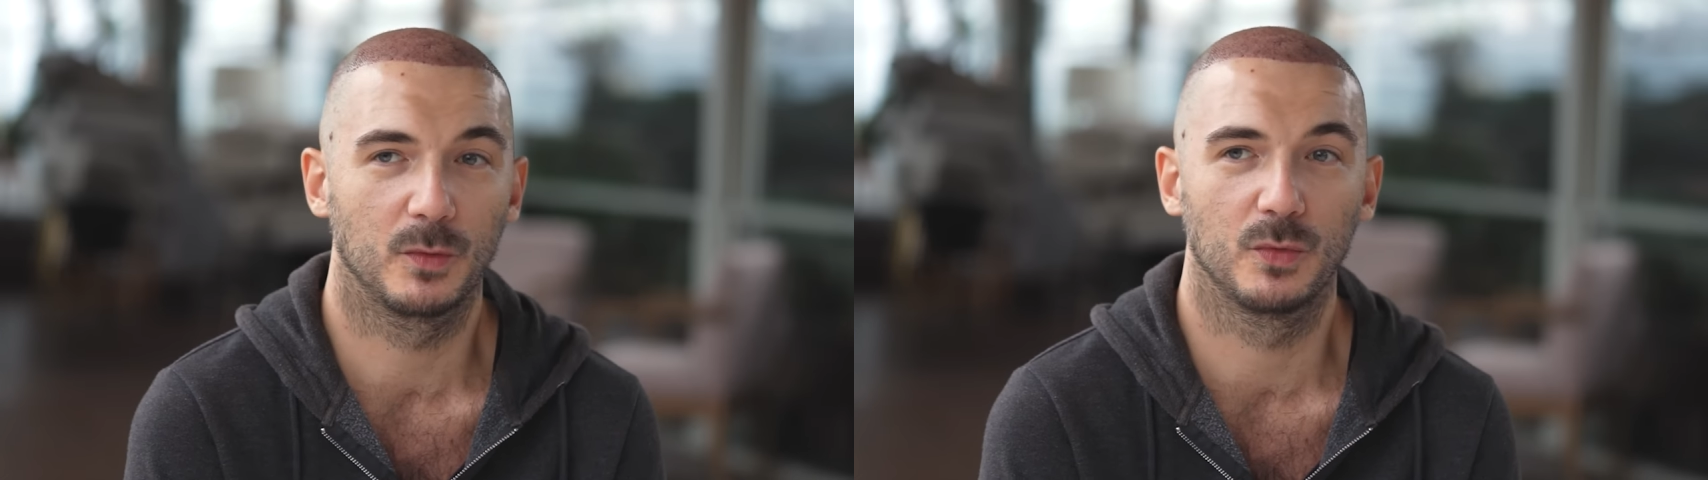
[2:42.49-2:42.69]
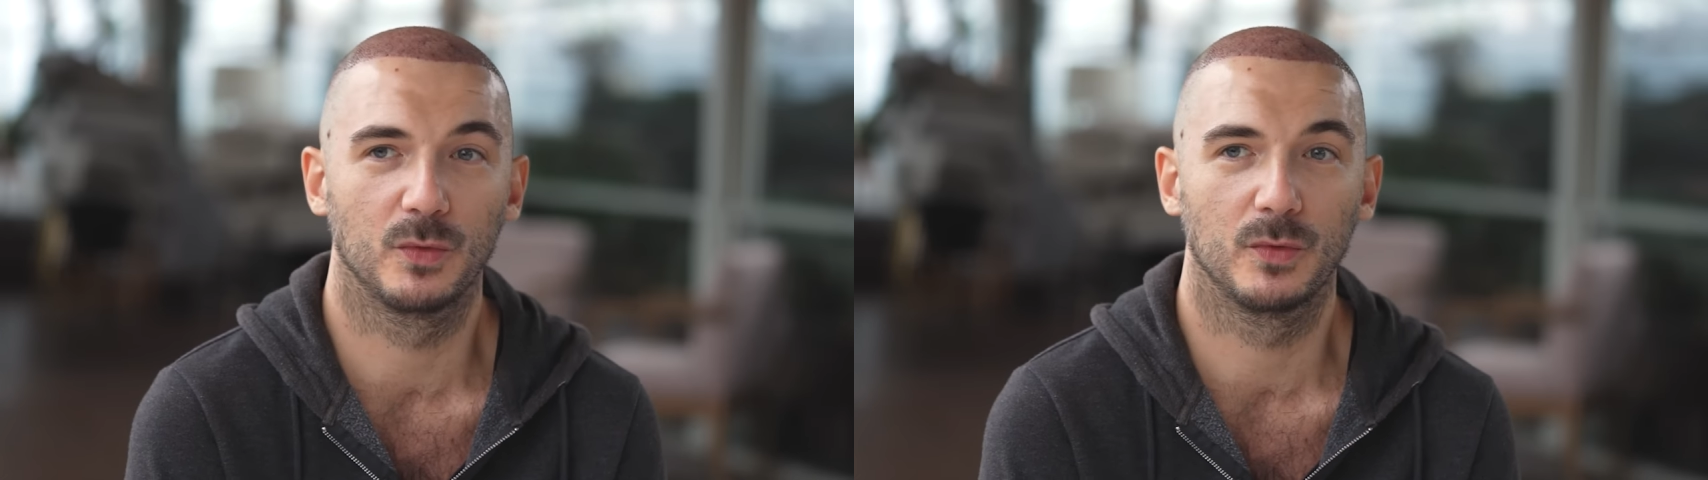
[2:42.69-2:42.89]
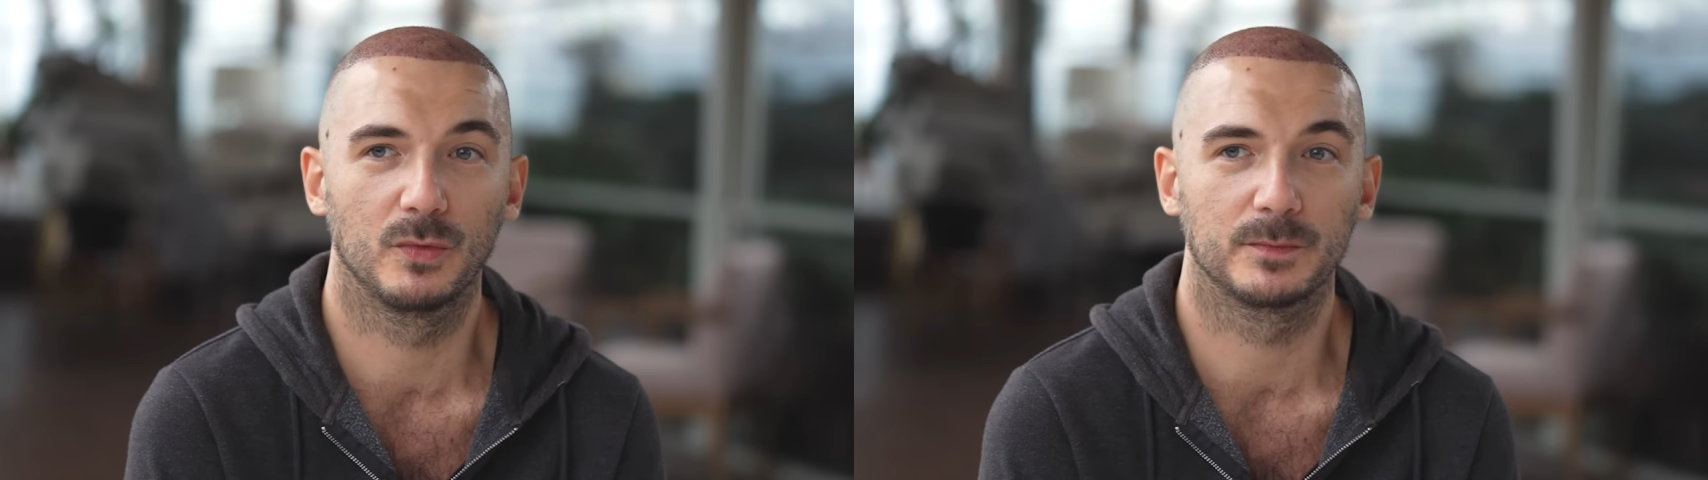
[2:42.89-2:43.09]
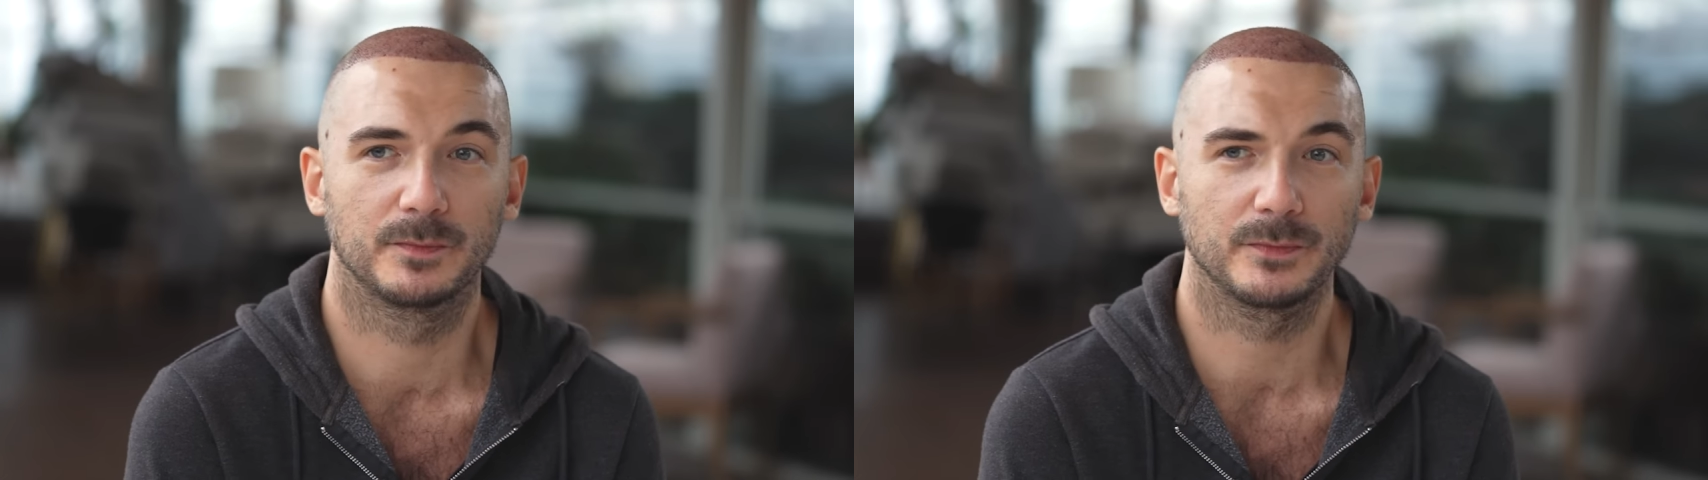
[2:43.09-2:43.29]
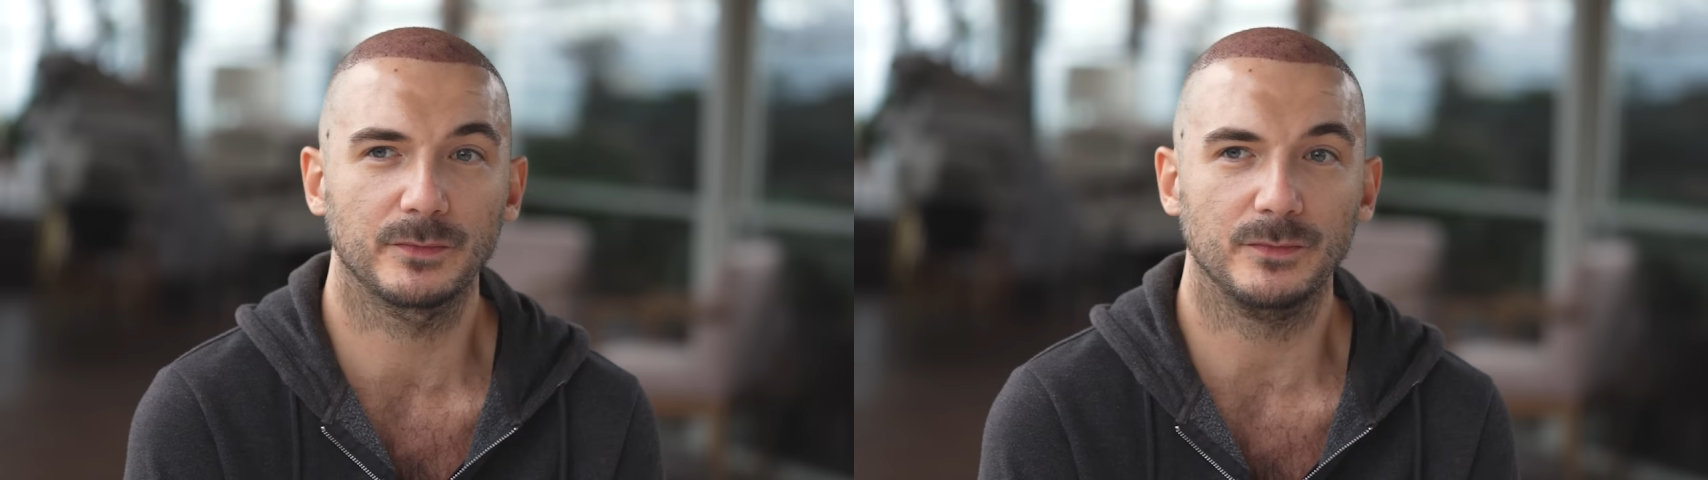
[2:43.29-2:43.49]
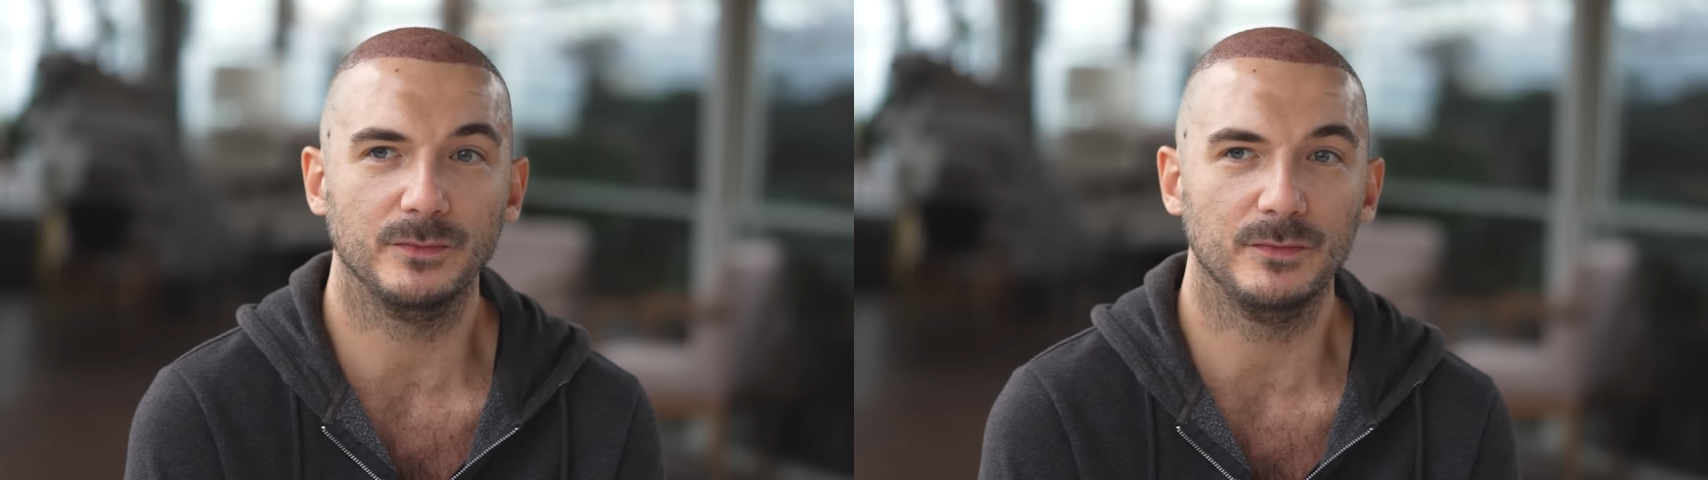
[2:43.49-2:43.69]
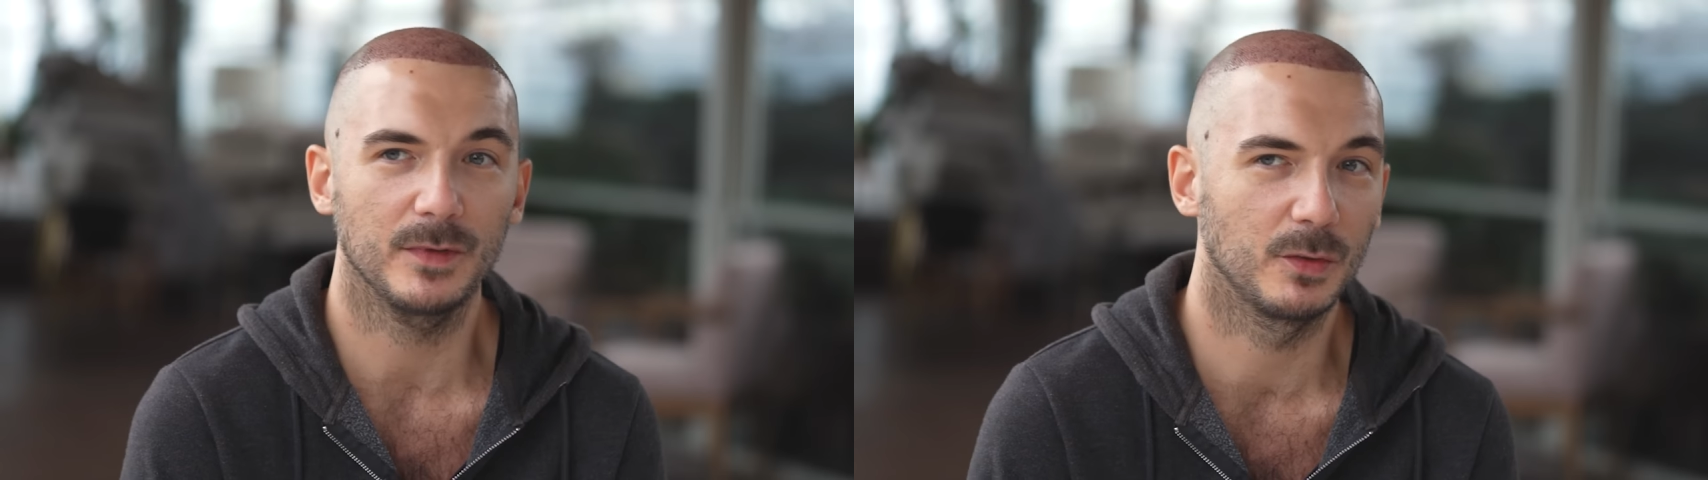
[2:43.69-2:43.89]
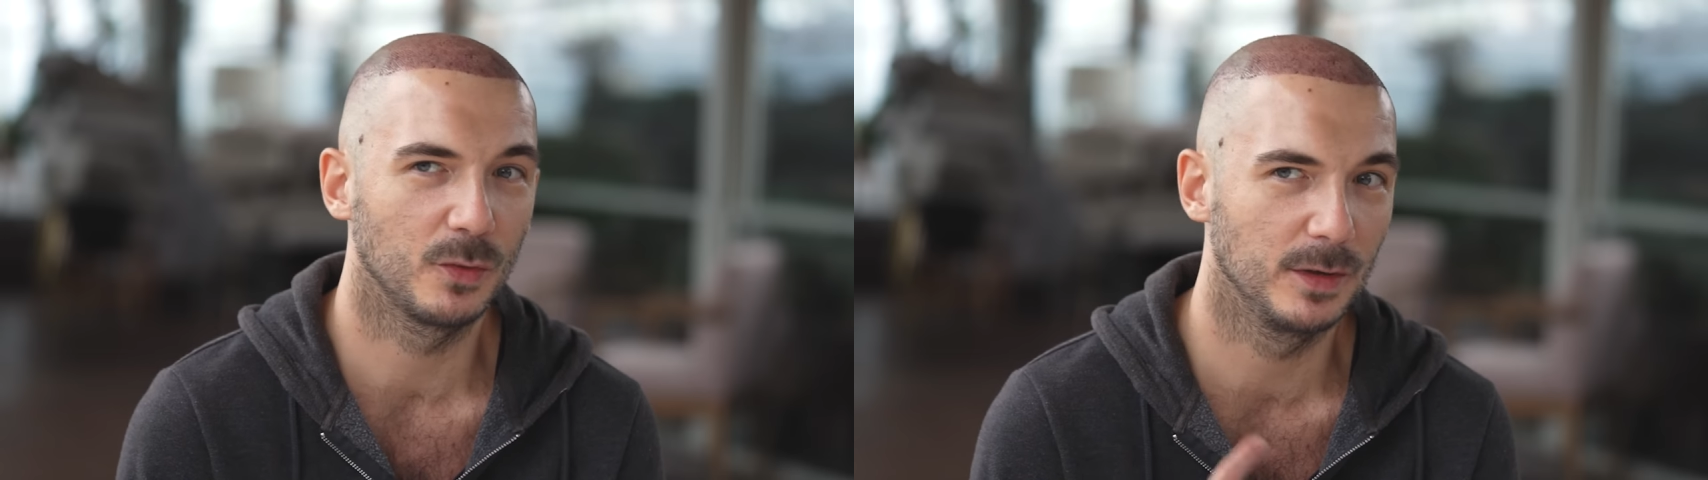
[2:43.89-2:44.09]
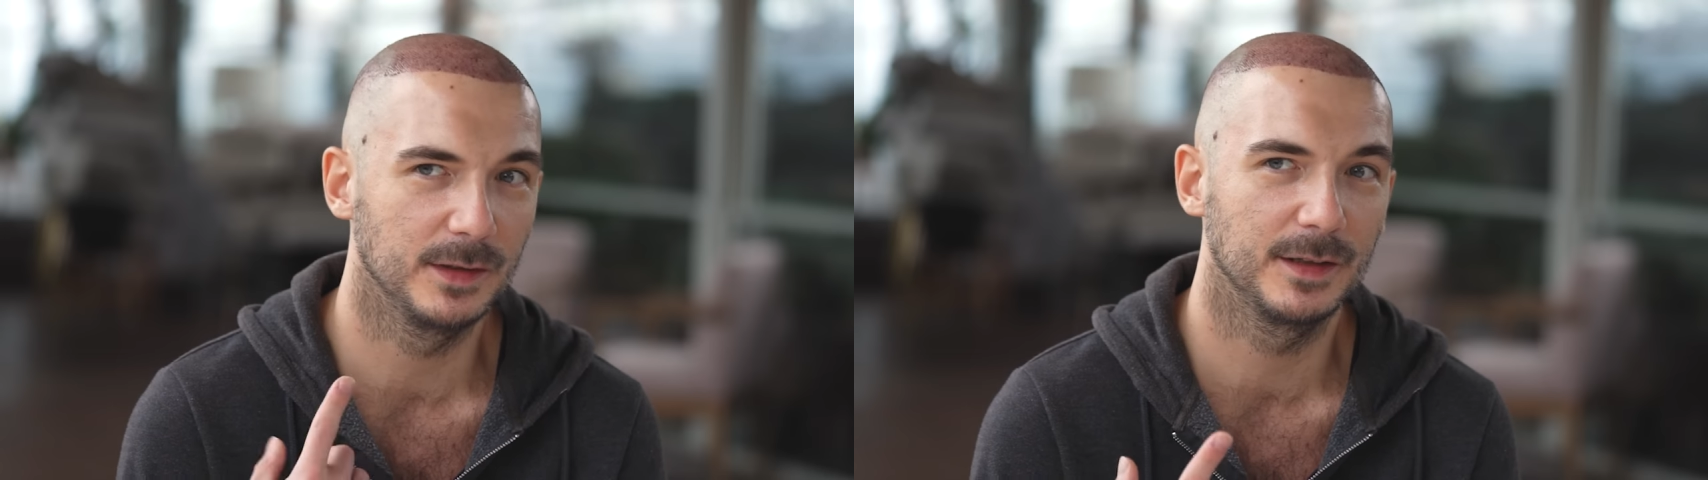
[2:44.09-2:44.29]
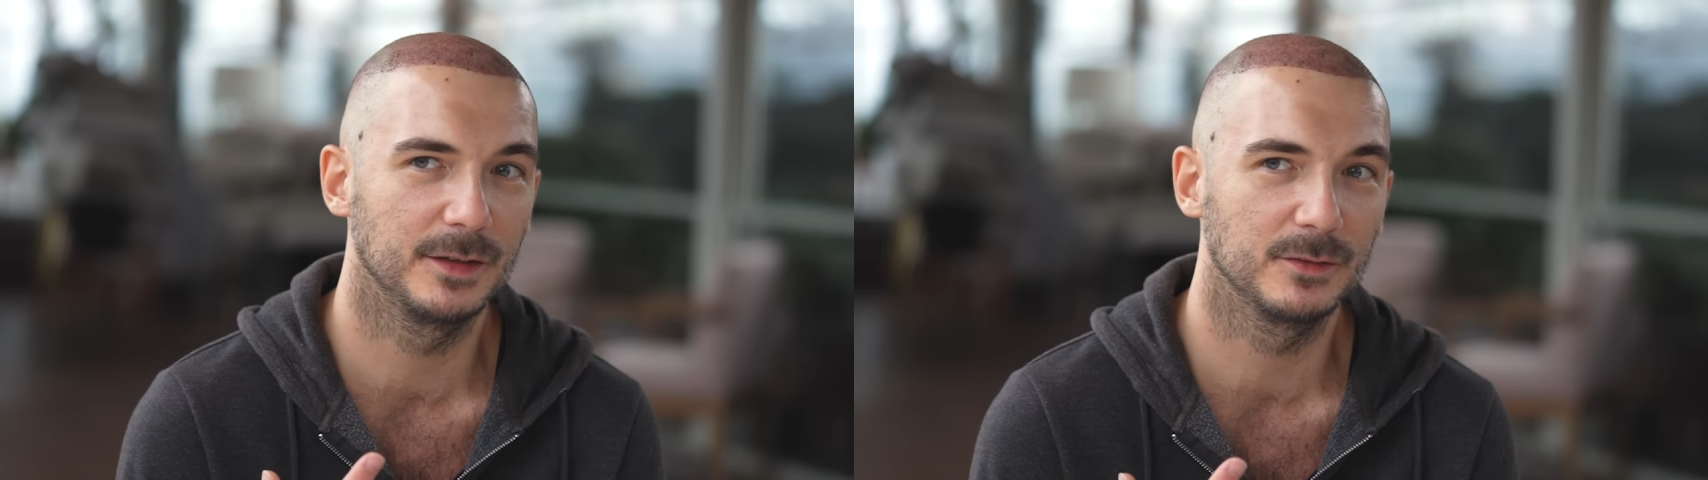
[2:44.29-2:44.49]
to. to
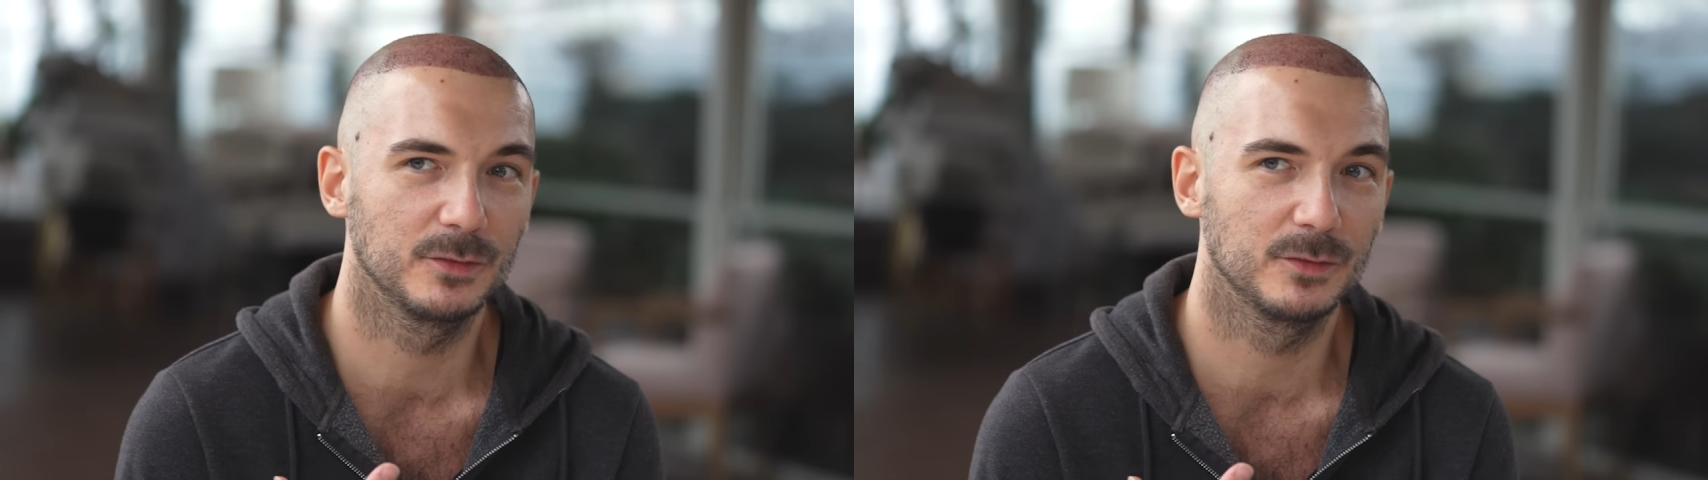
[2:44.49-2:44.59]
listen